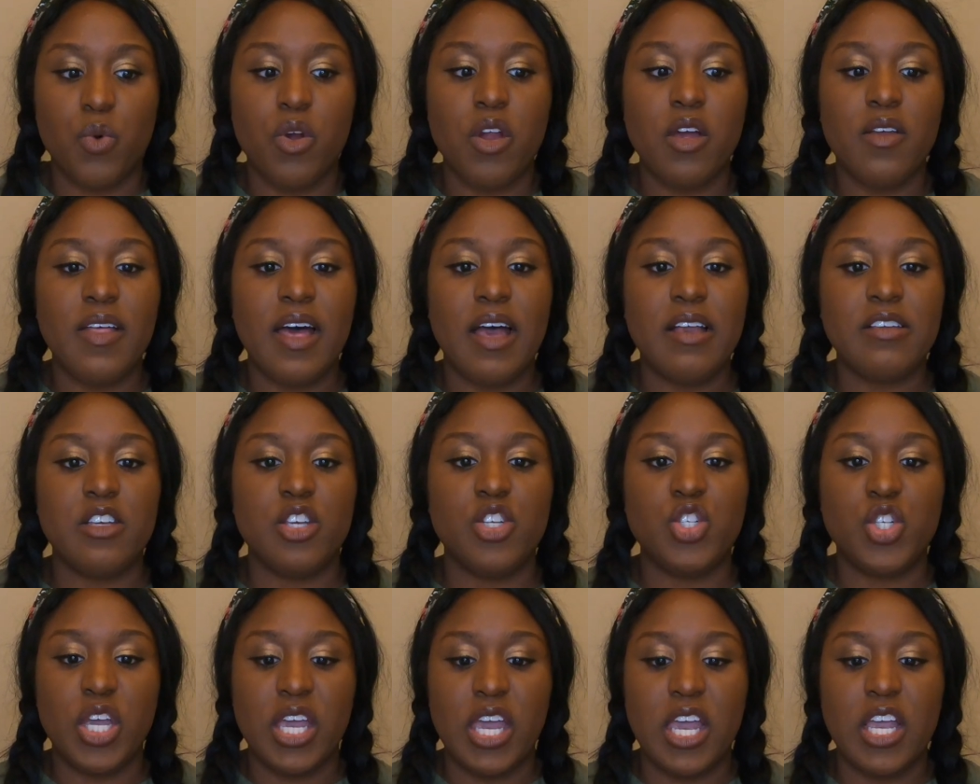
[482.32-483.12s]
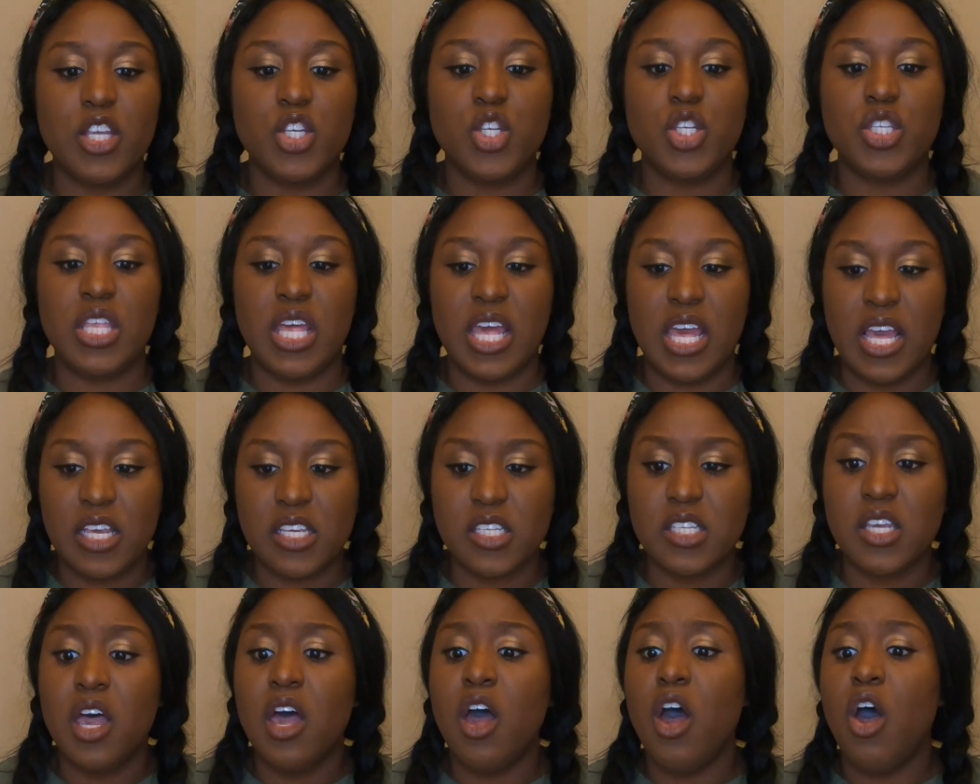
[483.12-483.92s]
We're allowed to change
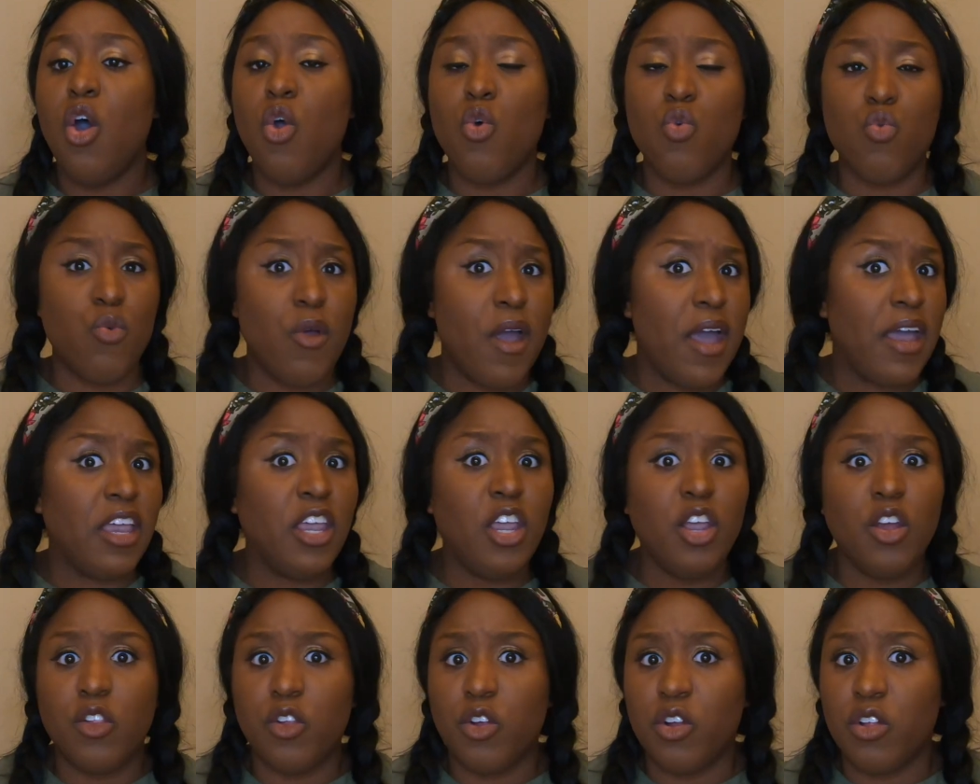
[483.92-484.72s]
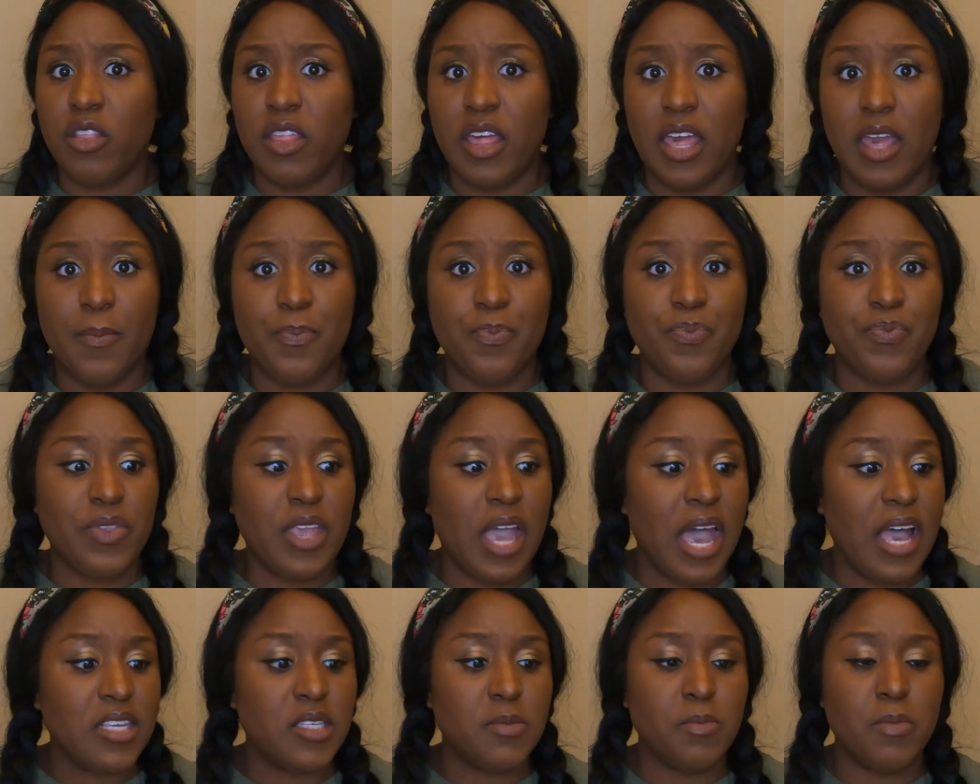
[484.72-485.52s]
things regularly,
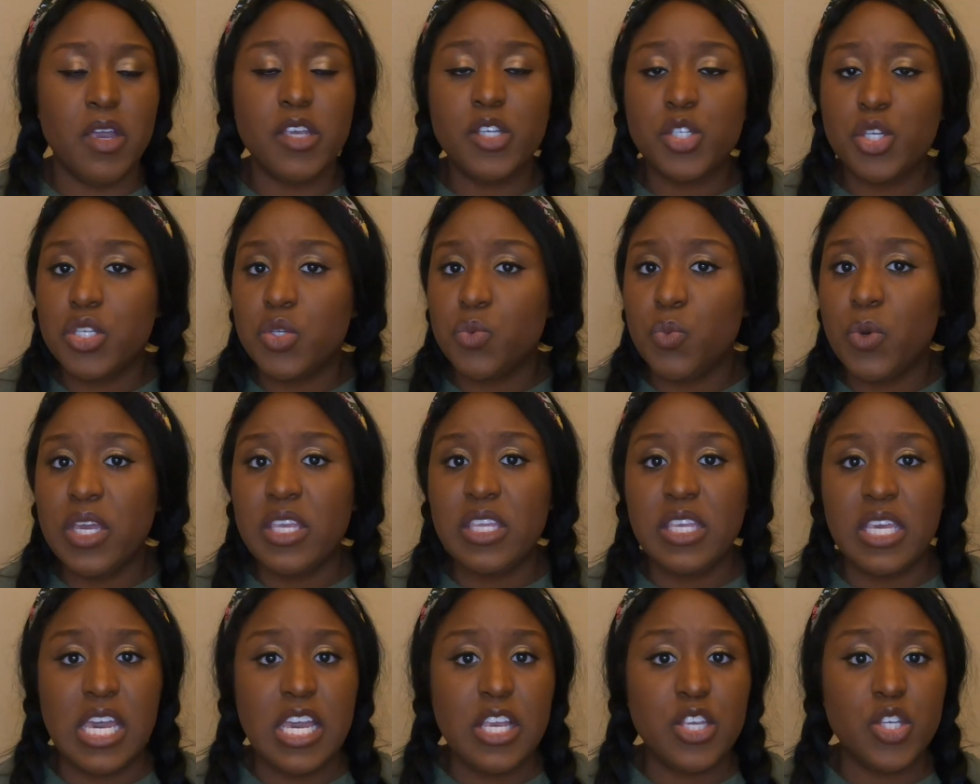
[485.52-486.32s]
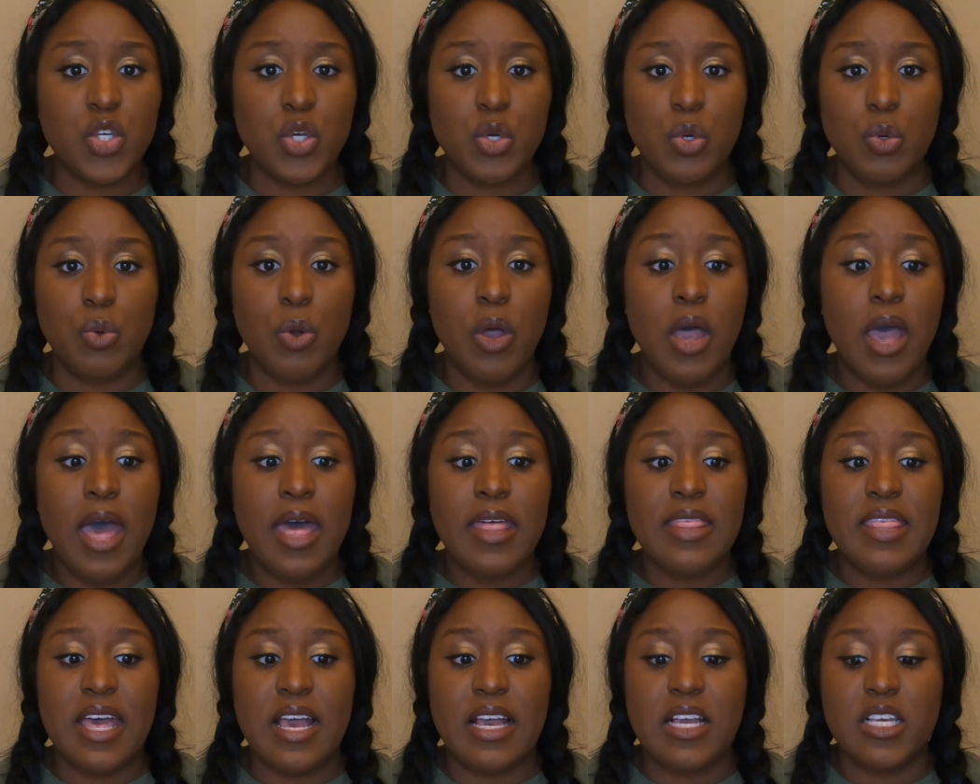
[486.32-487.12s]
as much as we need to,
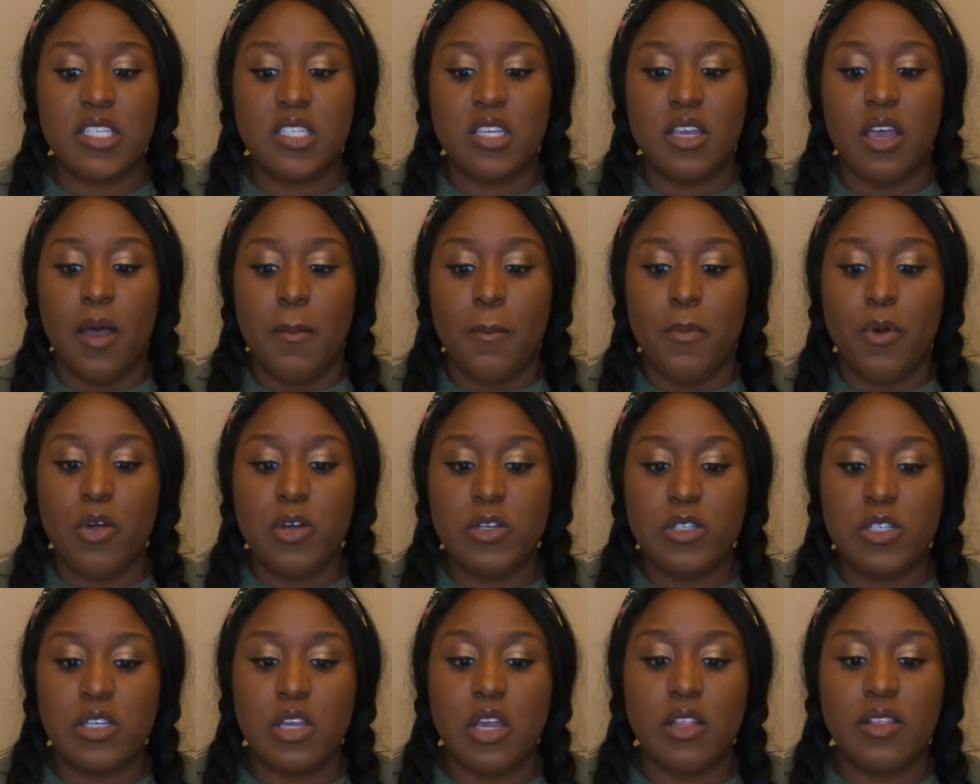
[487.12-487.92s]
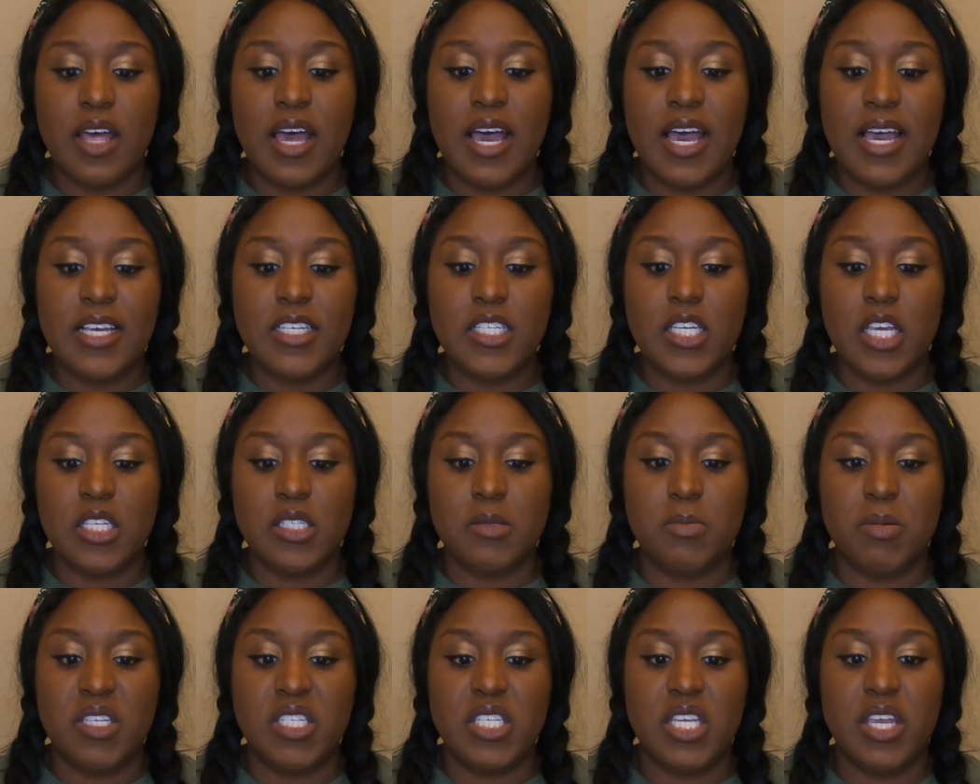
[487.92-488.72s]
that is personalized and
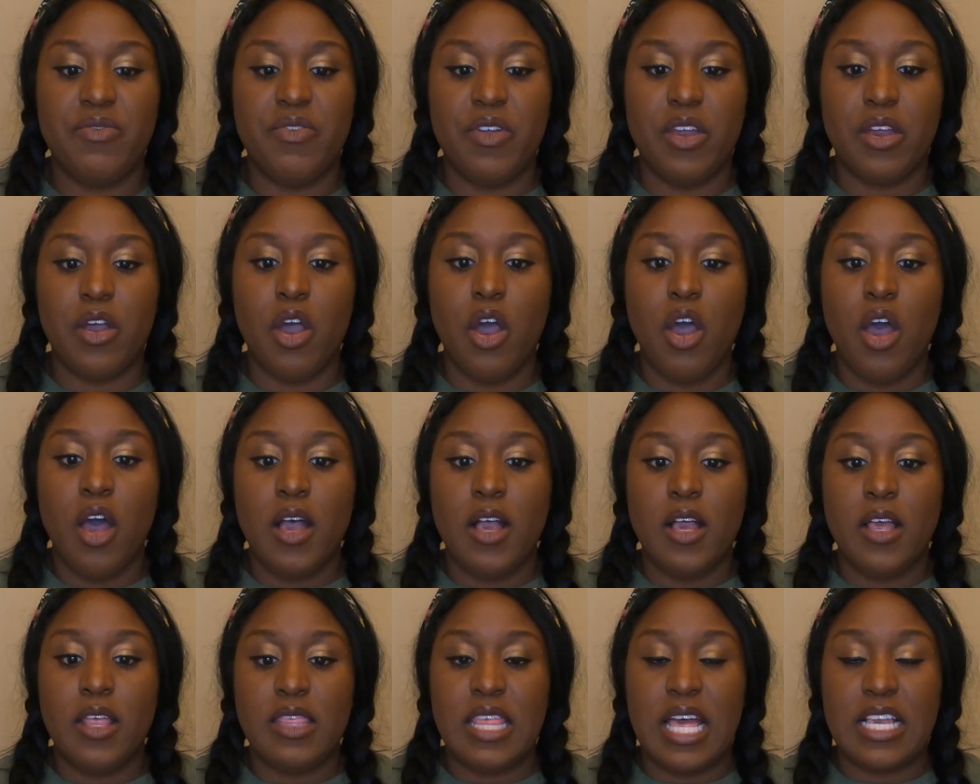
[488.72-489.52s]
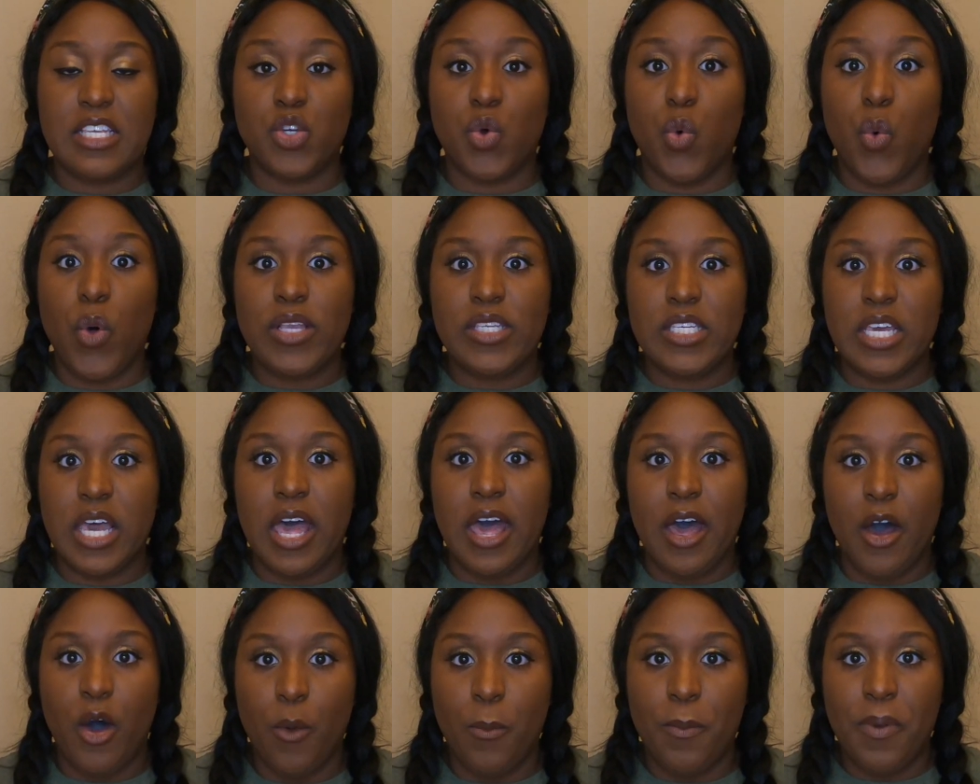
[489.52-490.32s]
specific, that's going to
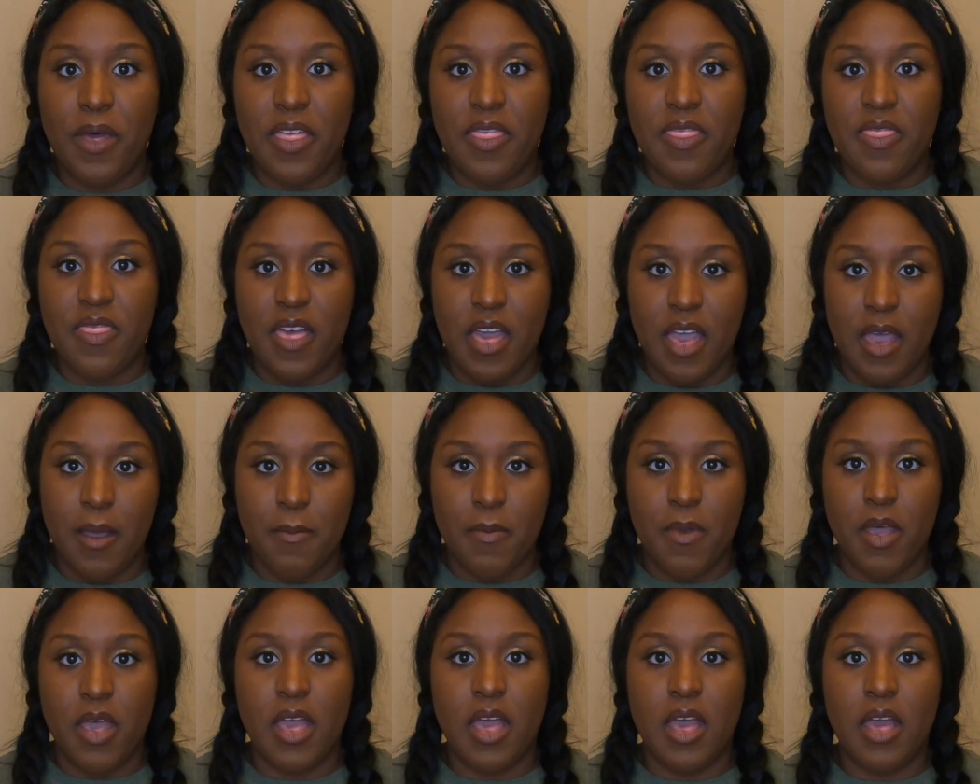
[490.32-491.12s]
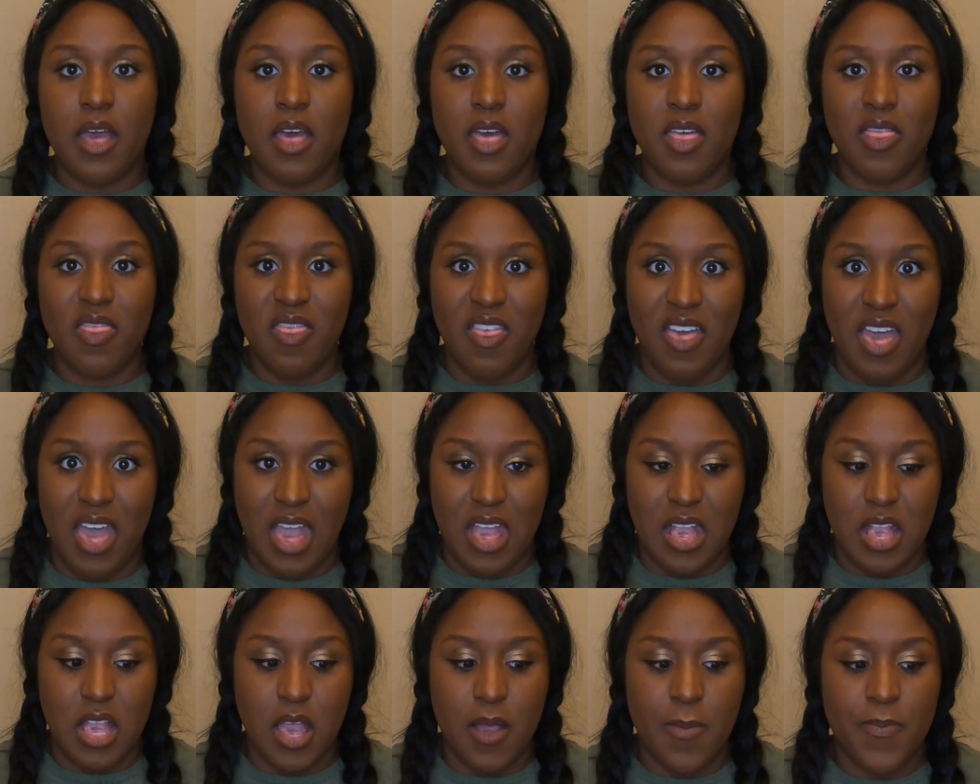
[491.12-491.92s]
help them
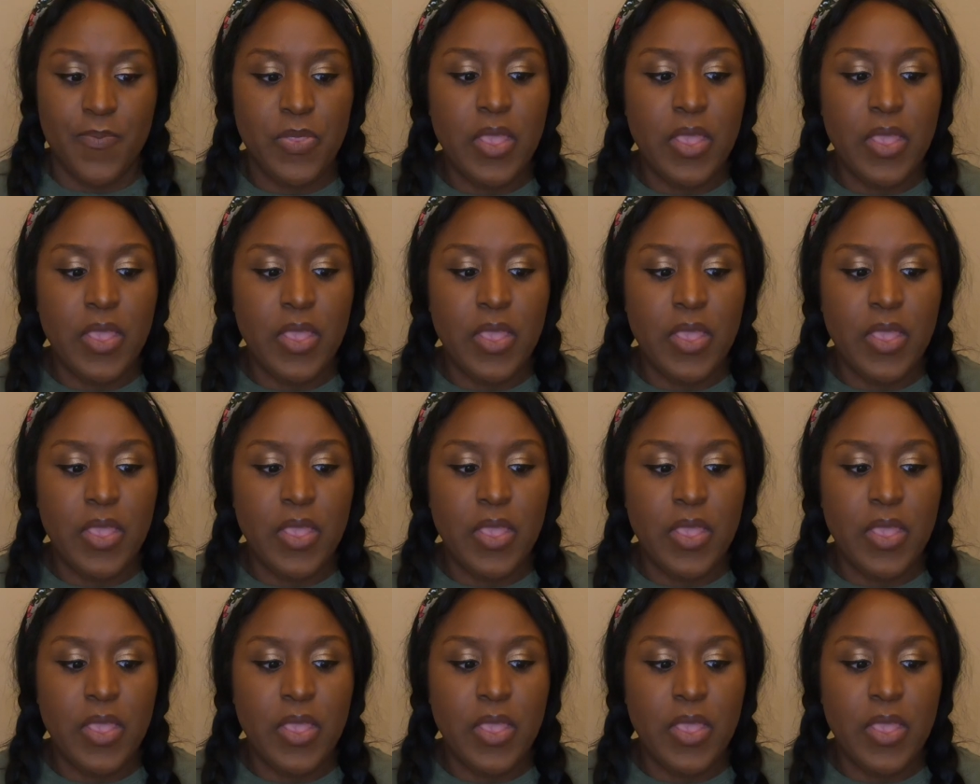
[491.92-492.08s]
then.